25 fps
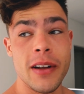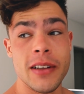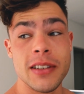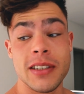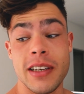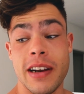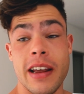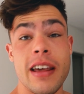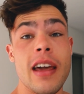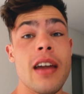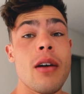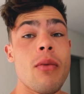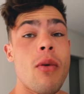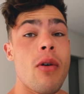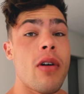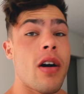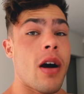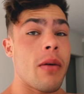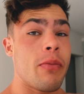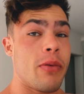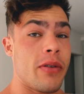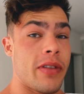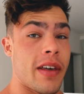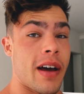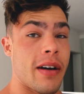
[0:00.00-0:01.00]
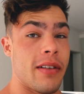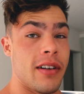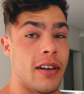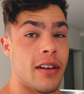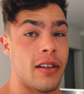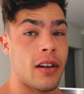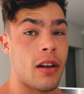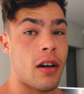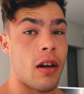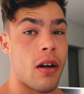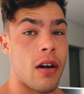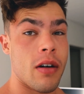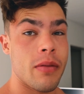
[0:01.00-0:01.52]
Today I woke up without
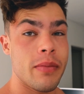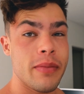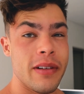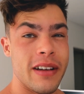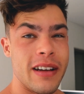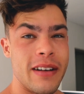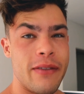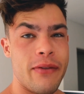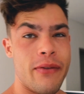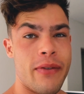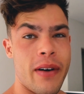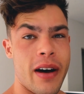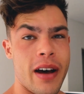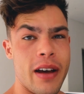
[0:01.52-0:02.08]
an alarm at